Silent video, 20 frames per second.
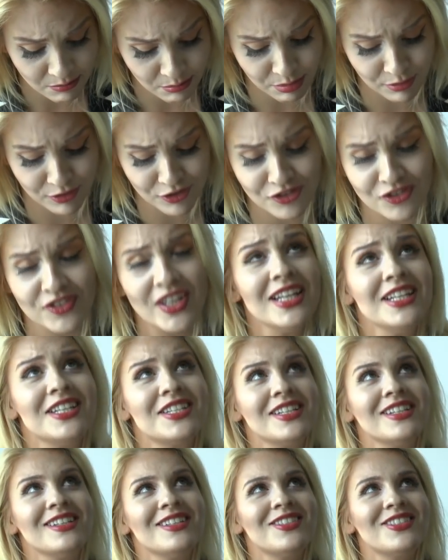
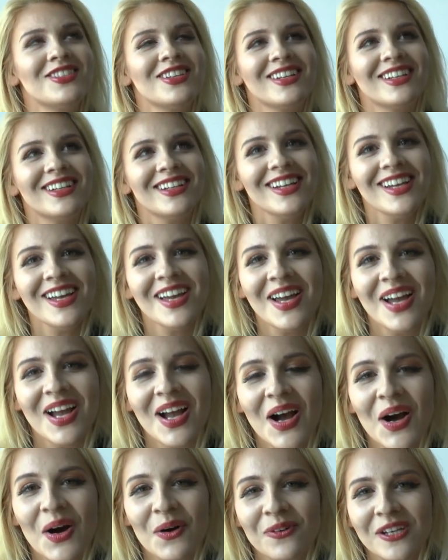percentage
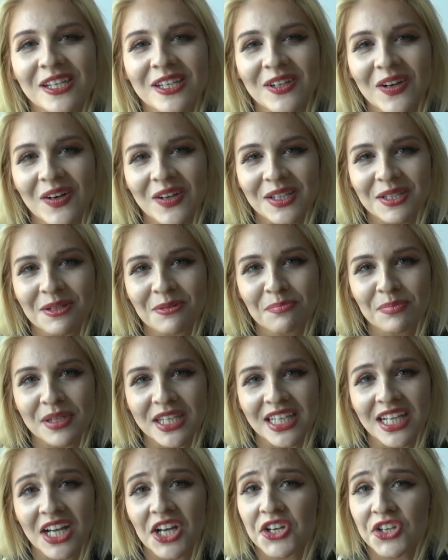where you're gonna
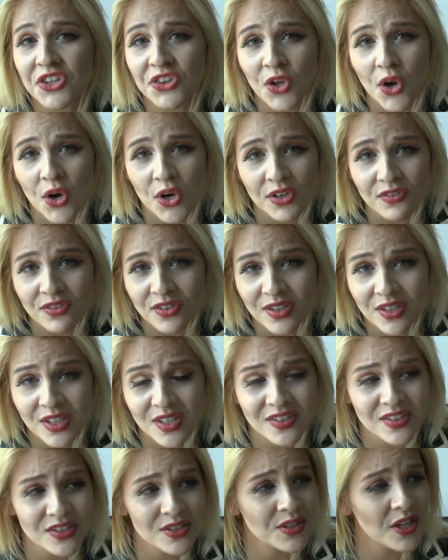be
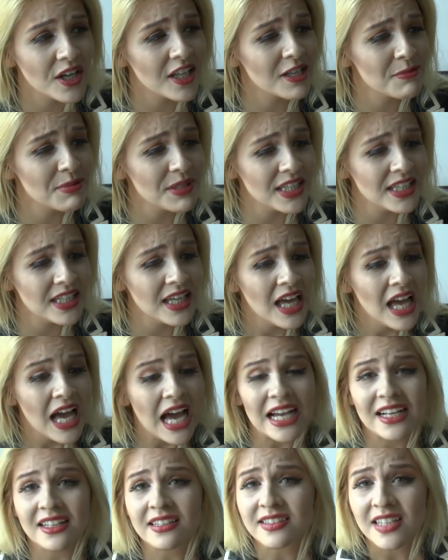nervous, you're gonna be
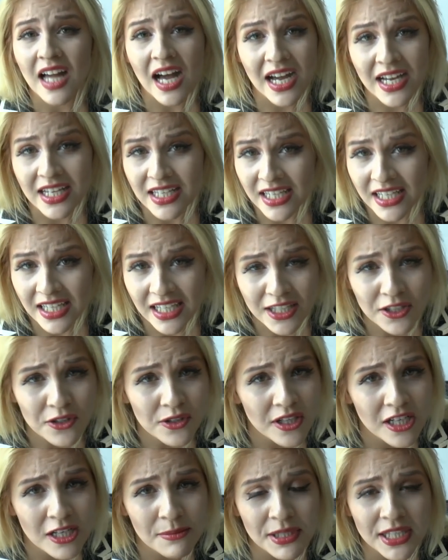exciting, you're
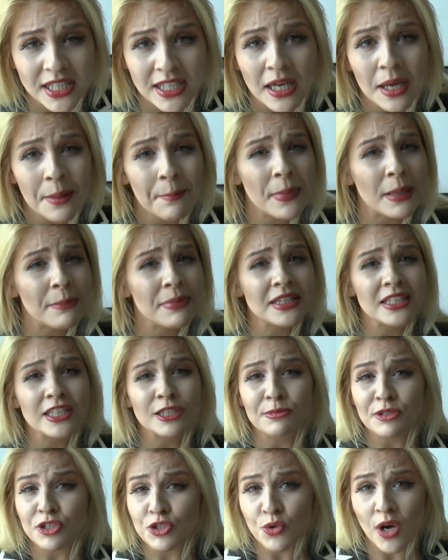gonna be maybe a
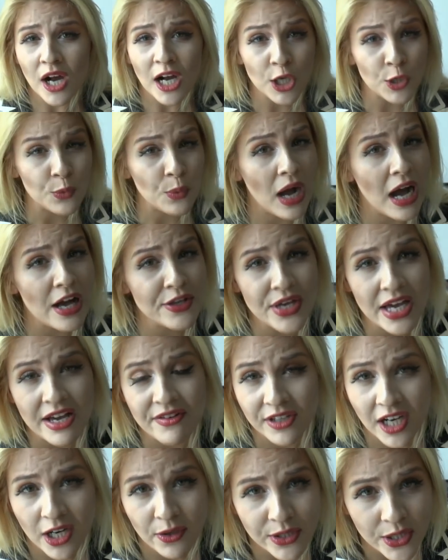little bit drunk while you
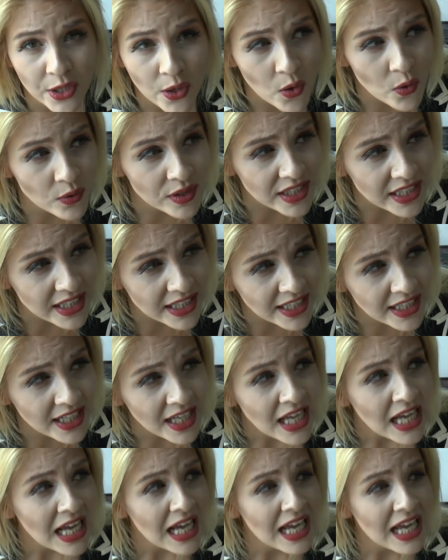have karaoke,